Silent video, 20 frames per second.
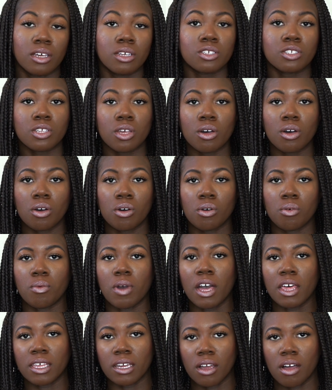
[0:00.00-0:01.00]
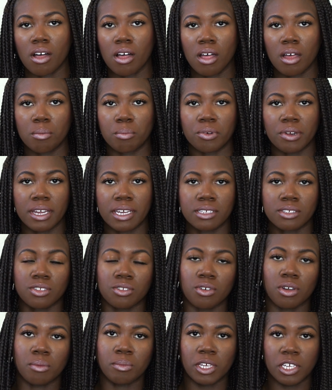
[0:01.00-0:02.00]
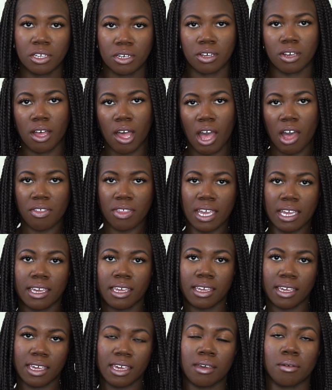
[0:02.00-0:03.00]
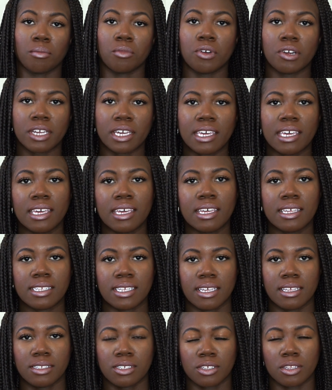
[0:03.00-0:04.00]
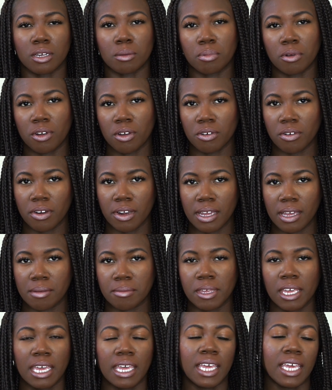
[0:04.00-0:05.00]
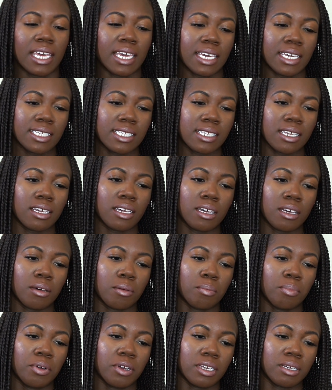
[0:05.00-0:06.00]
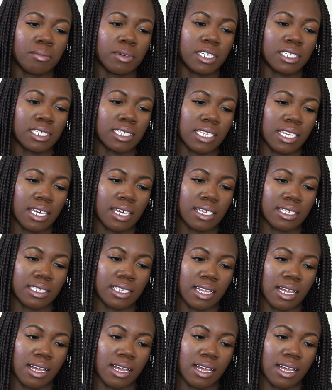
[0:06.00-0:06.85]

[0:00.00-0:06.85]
So while they're all brainstorming, you know how they can get more kids into their program, Issa pretty much says.